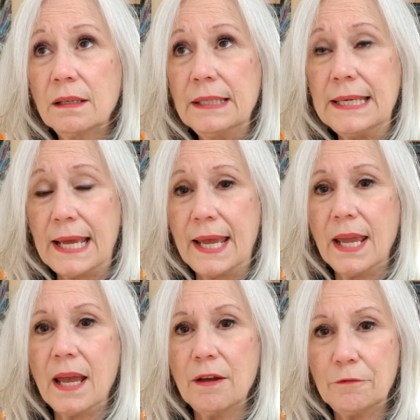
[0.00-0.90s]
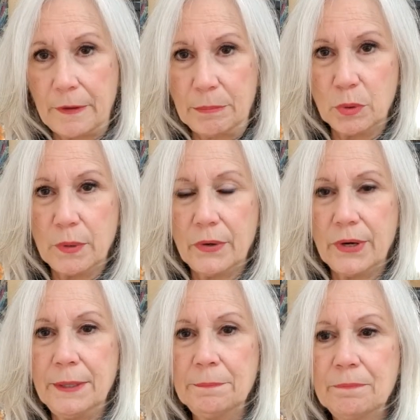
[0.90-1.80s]
day of
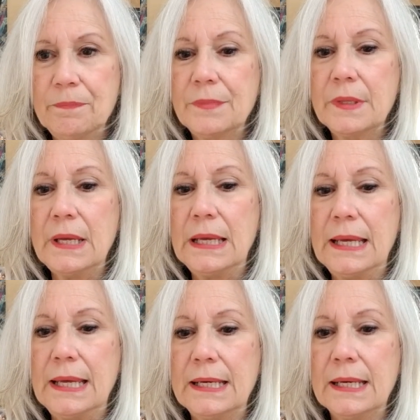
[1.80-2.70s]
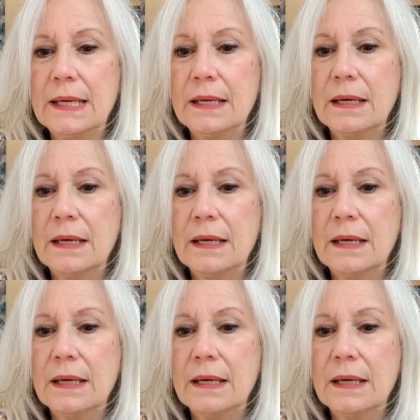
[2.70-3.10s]
February. And